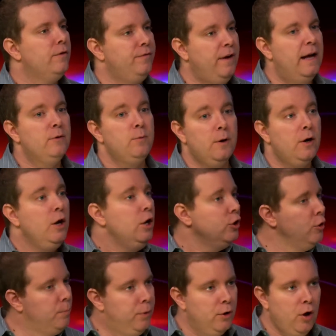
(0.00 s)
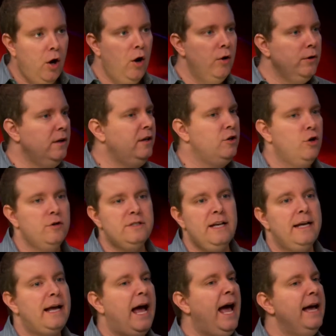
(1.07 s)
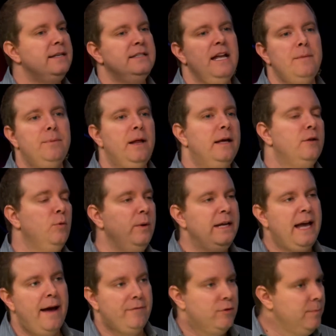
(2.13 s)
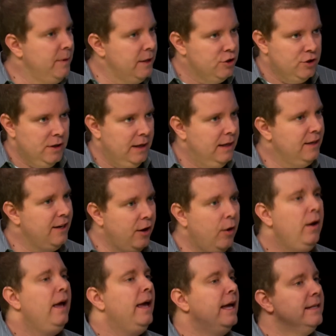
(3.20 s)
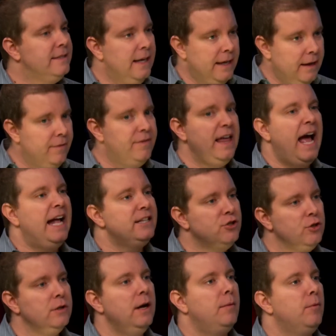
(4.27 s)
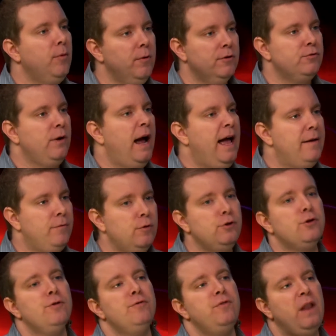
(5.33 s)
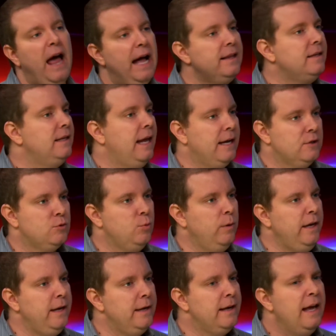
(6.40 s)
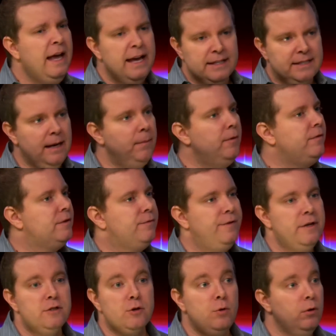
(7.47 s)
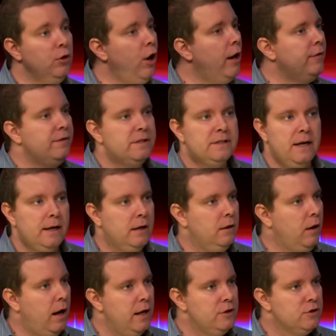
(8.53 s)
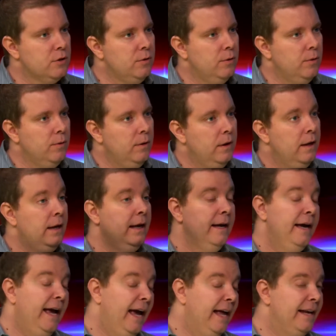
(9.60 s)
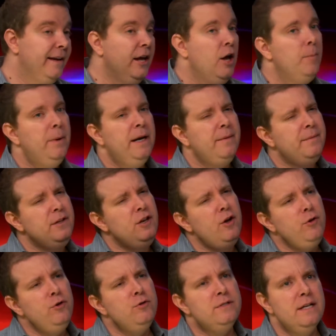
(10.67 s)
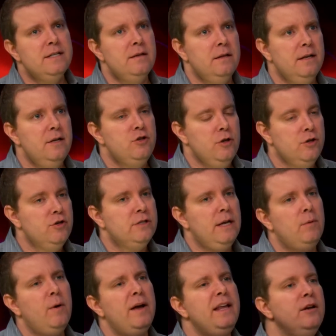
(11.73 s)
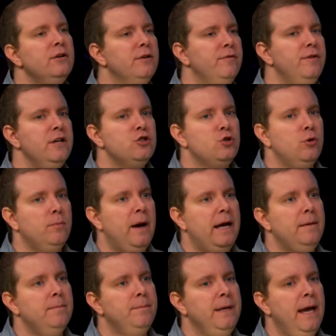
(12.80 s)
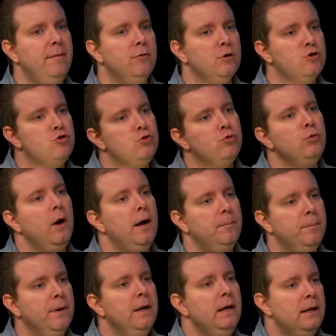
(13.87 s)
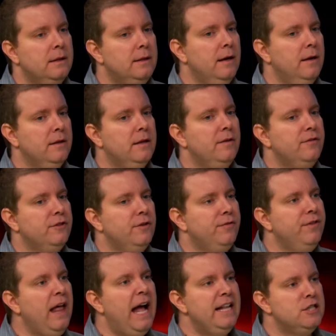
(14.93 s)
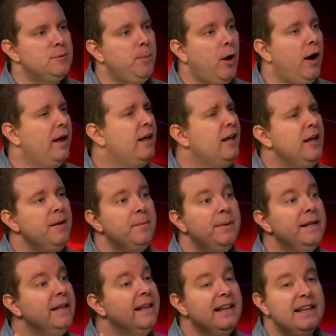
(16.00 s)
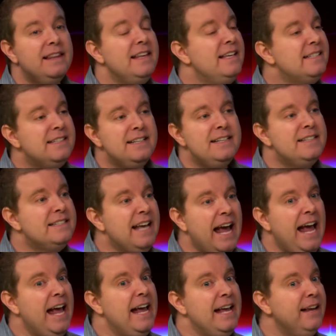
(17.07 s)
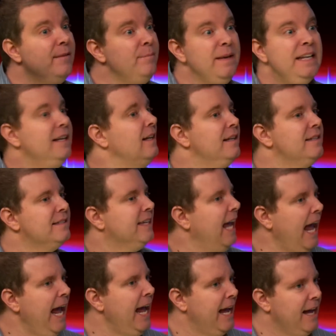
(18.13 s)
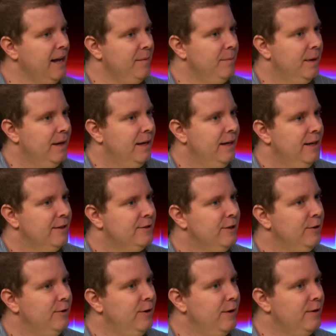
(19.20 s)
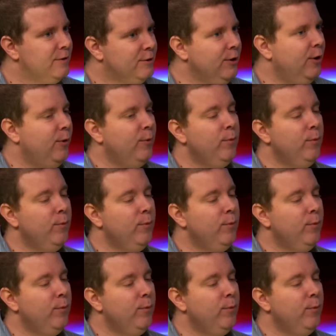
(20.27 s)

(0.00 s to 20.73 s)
effect where you put all, you know, it's like a Ohio State playing the week after Michigan. You know, it's like if that's your number one rival, you're flat the next week. Some of it's physical, a lot of it's psychological, and but you know, you said something interesting. You're saying, well, interdivision might be able to trump the, the, the flat spot, but this is a meaningless game. So, you, so